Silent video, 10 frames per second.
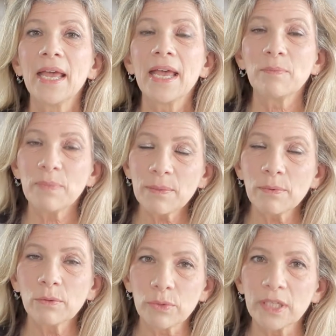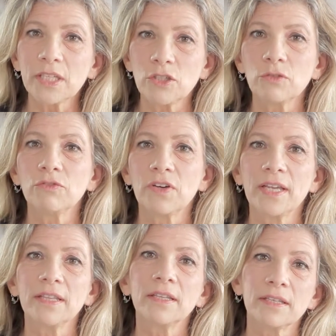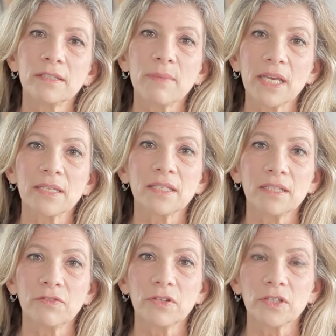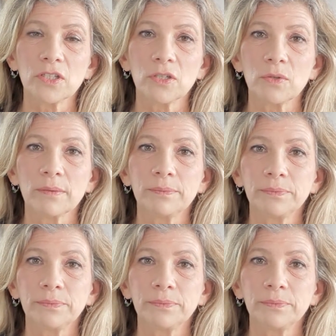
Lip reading: And people really do find that this makes a difference to them.